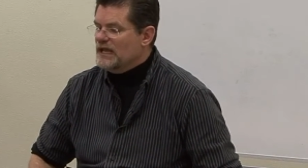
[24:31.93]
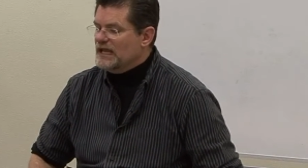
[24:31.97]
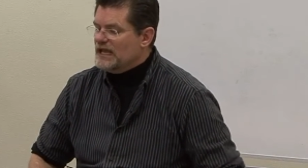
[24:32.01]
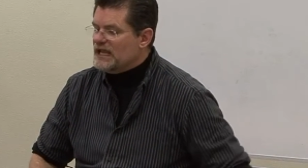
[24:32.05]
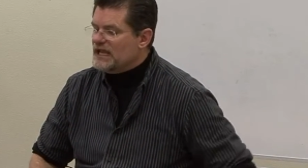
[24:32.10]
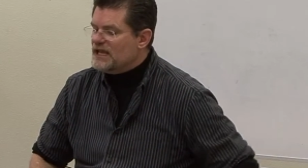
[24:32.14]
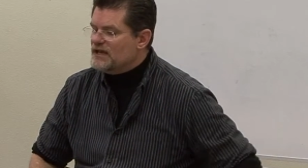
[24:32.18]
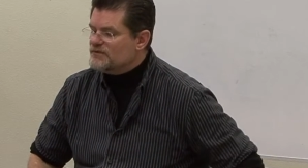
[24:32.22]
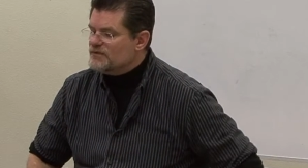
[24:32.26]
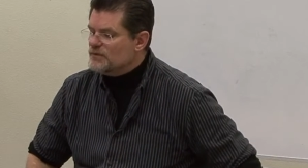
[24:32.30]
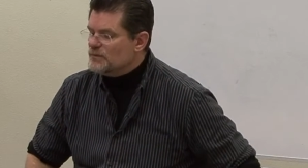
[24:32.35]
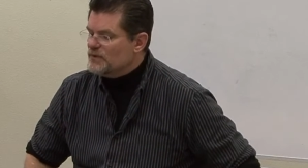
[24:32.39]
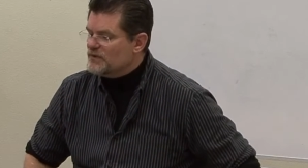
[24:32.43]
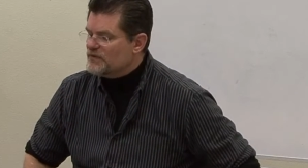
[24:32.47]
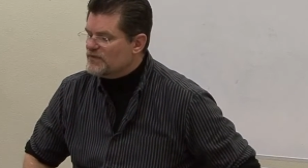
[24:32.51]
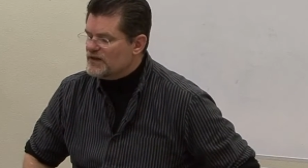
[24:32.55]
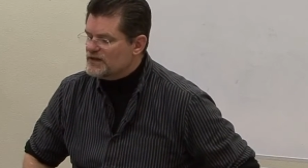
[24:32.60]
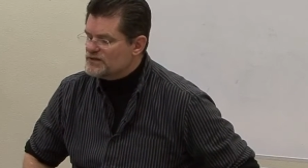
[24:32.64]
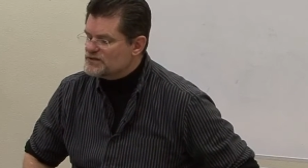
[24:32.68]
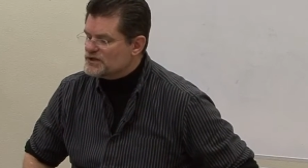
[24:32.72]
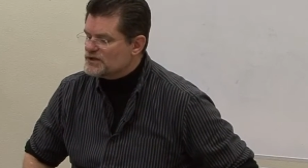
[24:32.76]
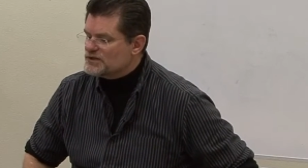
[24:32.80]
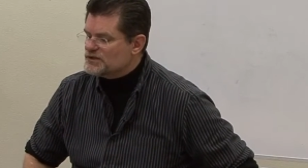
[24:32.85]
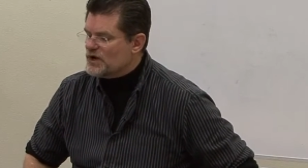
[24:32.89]
Even when
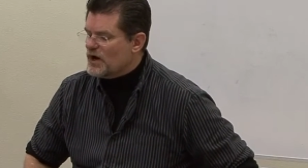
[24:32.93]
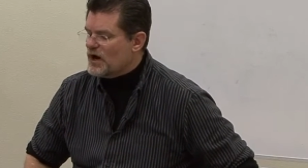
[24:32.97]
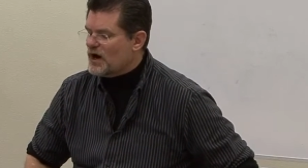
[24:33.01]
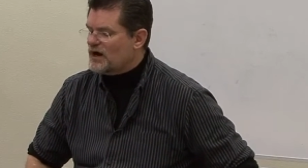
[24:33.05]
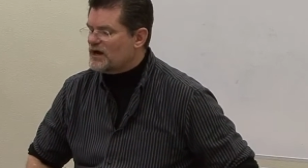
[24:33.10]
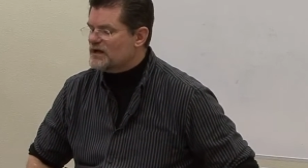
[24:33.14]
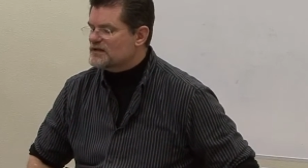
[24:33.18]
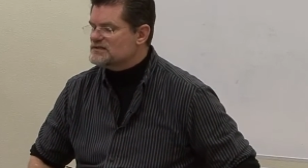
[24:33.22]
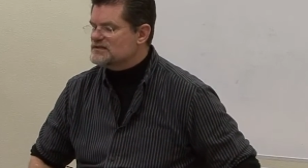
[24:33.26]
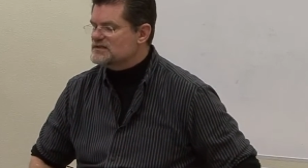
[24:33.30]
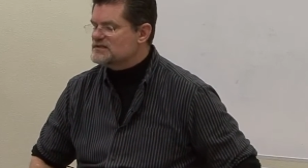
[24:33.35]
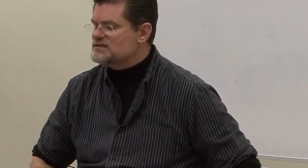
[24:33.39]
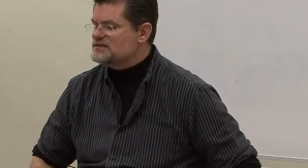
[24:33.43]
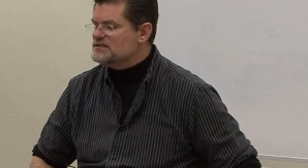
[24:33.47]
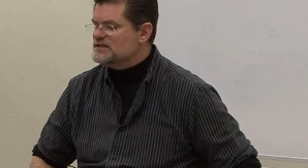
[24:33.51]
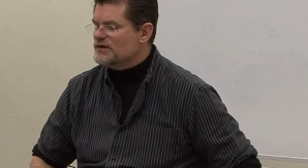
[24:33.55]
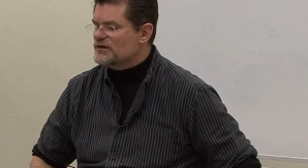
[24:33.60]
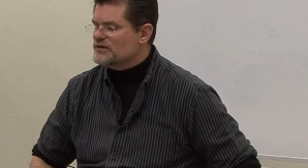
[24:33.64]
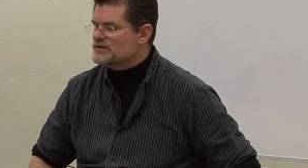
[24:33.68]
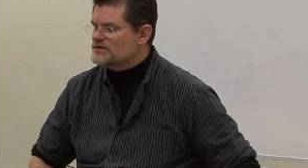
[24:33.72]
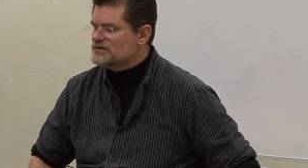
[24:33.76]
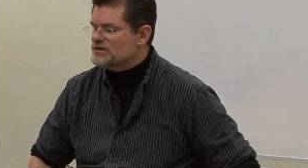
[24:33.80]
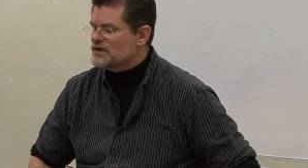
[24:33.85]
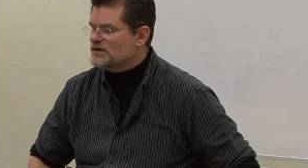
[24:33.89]
things are dark, a
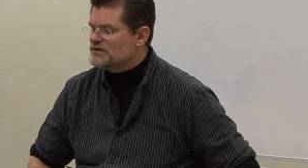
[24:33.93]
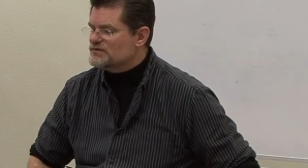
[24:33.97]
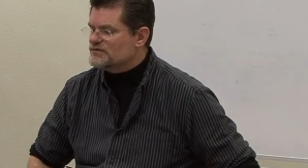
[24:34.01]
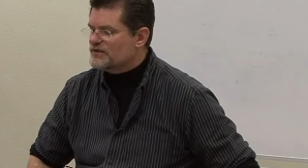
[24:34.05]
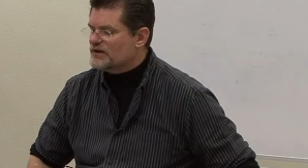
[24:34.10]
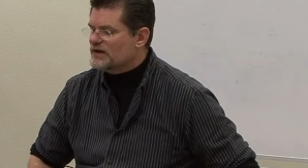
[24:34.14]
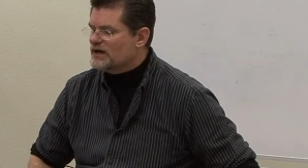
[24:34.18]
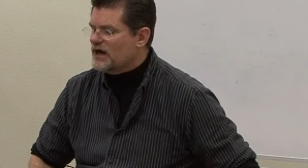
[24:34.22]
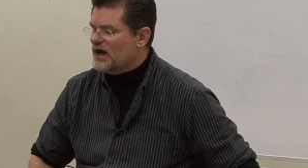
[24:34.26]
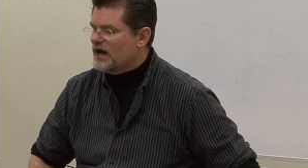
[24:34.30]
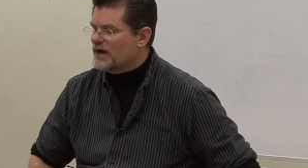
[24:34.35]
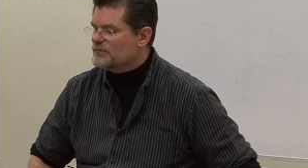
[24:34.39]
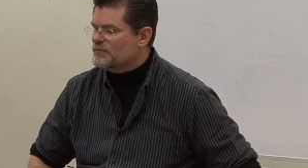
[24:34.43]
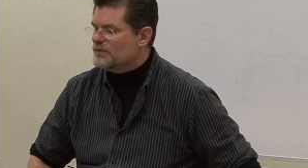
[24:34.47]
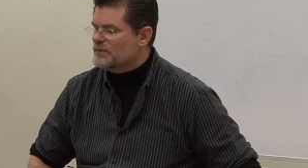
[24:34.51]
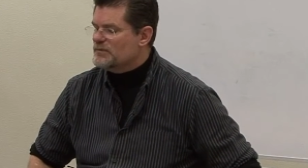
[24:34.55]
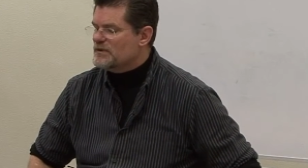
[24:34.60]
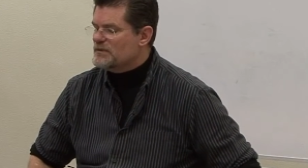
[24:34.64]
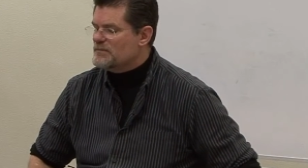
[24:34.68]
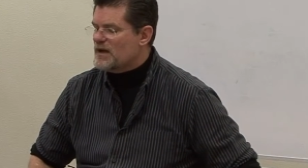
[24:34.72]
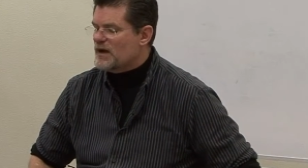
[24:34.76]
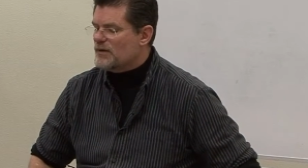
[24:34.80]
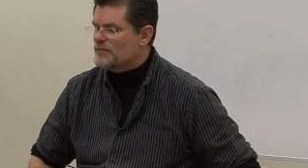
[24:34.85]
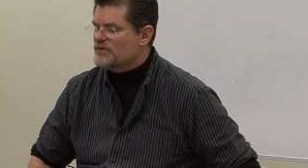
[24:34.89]
sincere search for God will
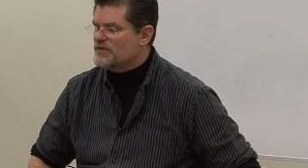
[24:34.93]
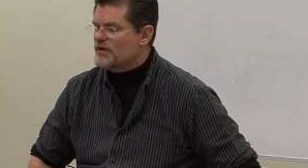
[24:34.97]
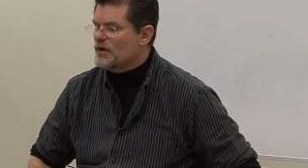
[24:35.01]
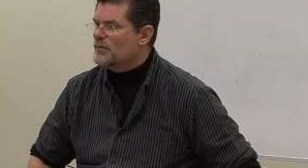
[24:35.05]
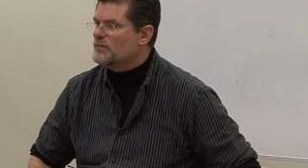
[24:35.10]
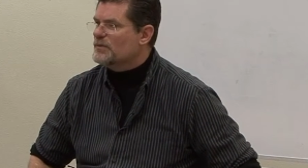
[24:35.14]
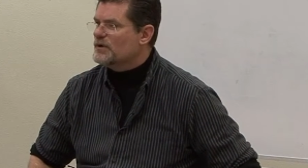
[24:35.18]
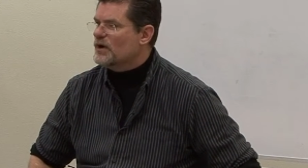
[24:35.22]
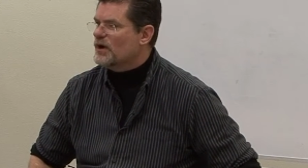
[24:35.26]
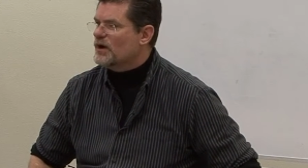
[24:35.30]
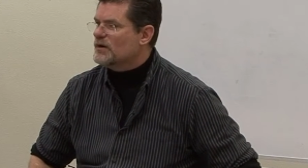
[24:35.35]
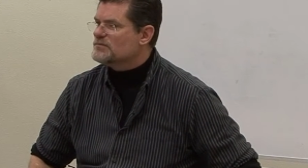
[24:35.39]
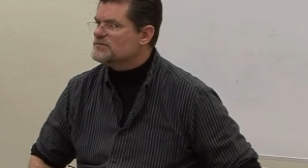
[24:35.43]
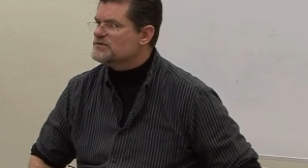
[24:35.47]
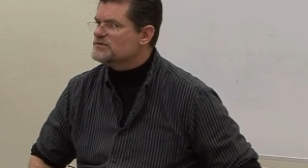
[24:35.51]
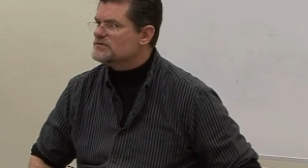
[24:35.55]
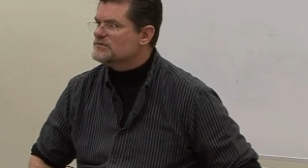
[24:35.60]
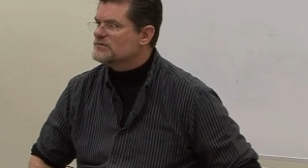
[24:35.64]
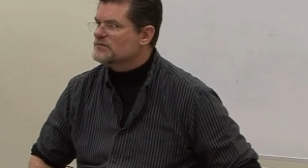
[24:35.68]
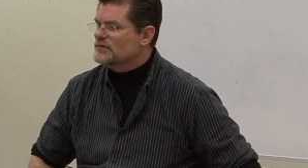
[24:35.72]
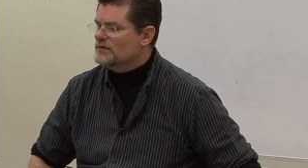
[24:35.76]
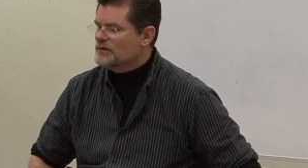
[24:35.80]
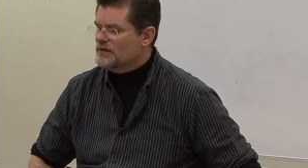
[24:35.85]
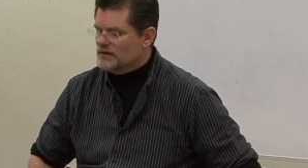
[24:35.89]
be met with open arms.
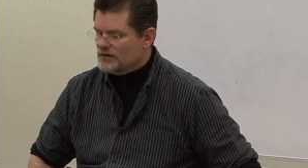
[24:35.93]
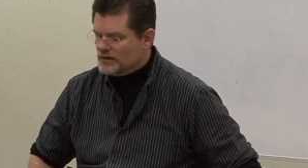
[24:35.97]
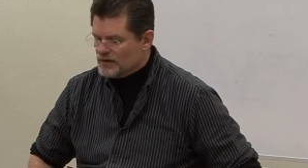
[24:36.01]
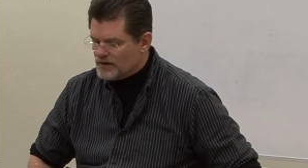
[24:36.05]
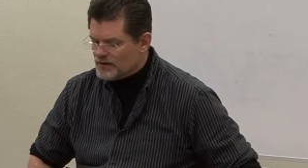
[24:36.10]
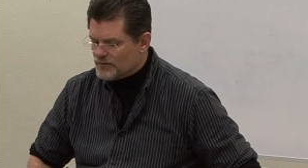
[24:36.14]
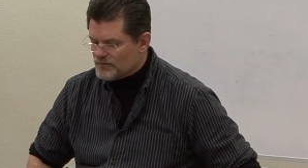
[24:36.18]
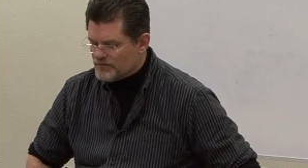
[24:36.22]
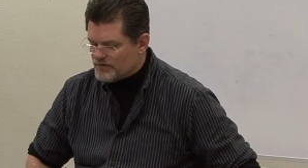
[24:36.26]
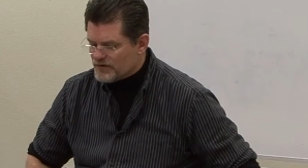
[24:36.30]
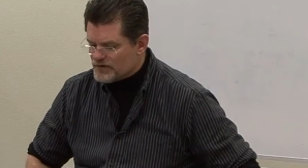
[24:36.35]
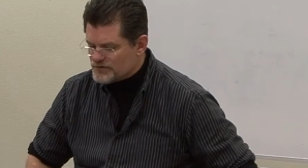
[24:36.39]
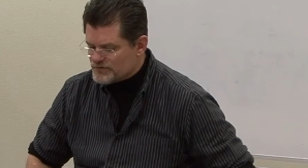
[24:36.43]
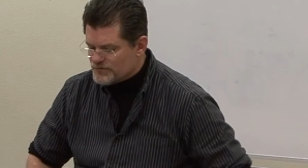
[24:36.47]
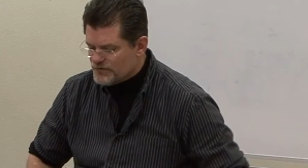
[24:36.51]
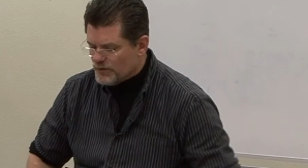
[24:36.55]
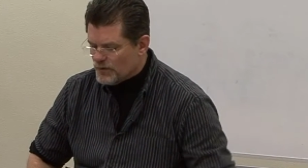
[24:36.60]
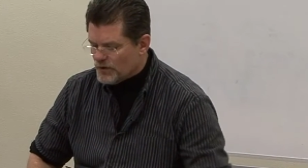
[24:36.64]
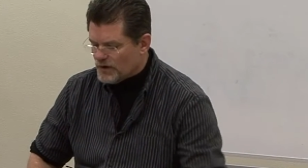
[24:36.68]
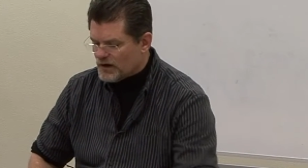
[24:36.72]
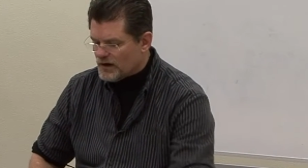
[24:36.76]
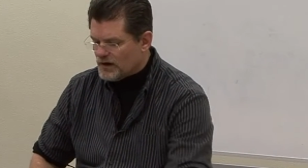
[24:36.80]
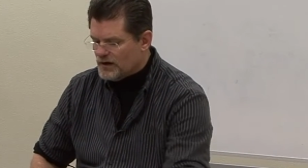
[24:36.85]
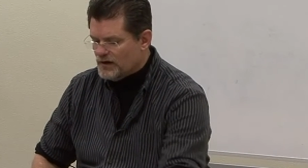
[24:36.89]
Look at verse
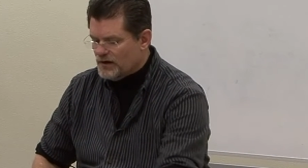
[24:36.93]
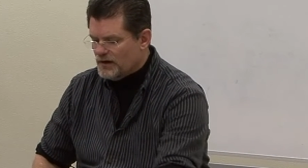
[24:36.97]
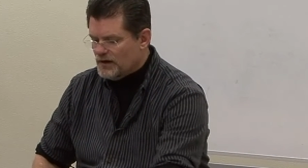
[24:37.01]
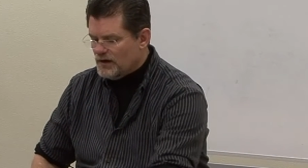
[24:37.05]
4.